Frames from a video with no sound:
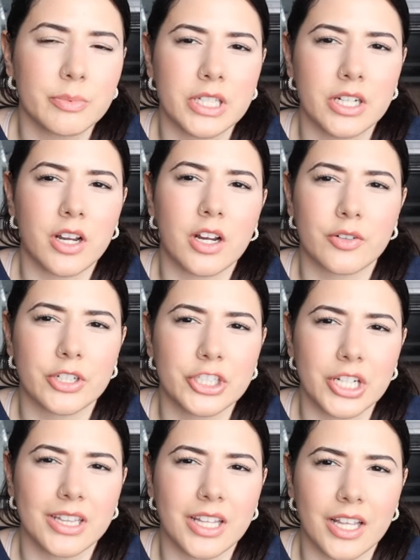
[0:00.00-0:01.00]
but then it got cringy
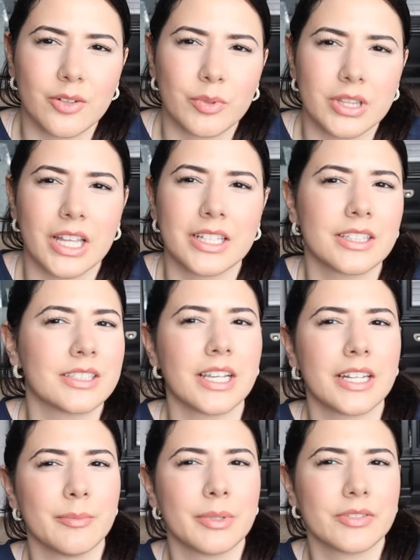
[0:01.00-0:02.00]
at the end with like the
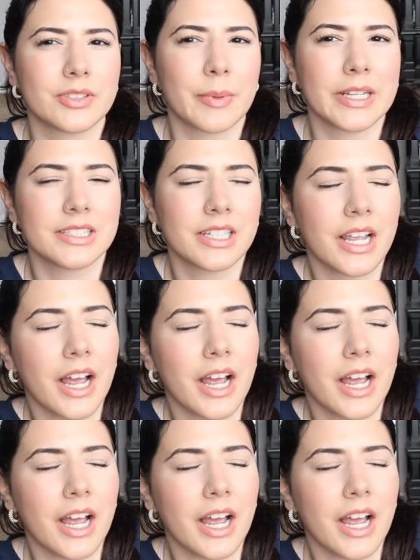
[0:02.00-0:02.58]
tiny bit of spice they